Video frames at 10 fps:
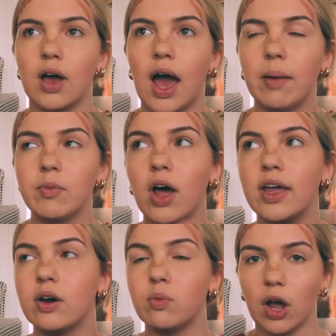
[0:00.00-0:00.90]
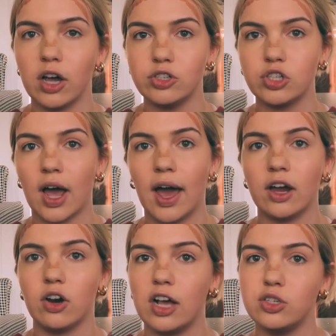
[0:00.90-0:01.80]
I'm not in a rush. I
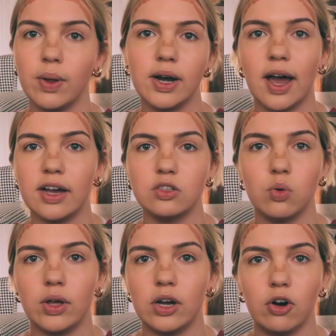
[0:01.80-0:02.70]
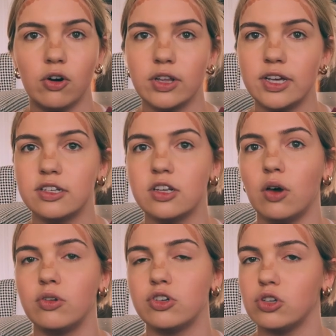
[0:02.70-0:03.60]
graduated high school a year early,
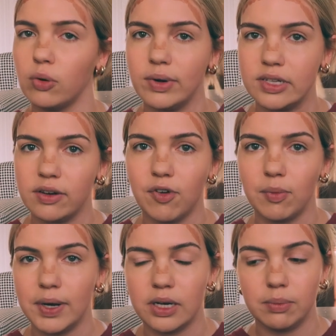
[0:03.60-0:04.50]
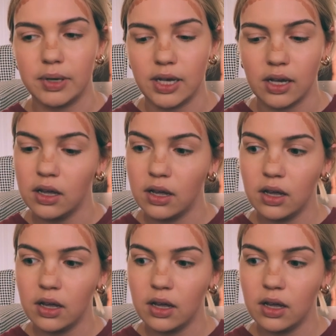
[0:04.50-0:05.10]
so there's no reason for me to be